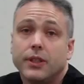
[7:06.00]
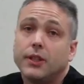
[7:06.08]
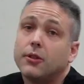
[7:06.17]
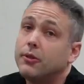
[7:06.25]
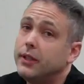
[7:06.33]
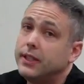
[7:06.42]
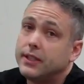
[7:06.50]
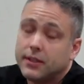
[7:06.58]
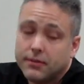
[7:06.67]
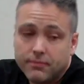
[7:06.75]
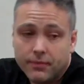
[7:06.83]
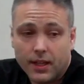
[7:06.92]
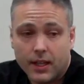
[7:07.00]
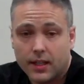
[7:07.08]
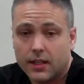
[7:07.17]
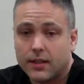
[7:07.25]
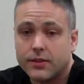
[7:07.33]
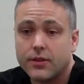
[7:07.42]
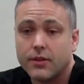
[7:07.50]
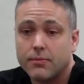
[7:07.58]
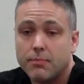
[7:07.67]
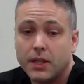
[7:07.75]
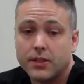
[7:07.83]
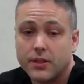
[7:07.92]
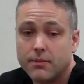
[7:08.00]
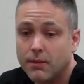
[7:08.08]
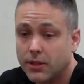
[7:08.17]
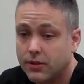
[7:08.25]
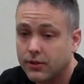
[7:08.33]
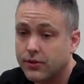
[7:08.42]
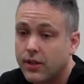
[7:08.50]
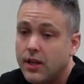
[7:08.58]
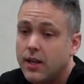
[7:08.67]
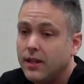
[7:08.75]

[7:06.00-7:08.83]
decrease. Because these muscles,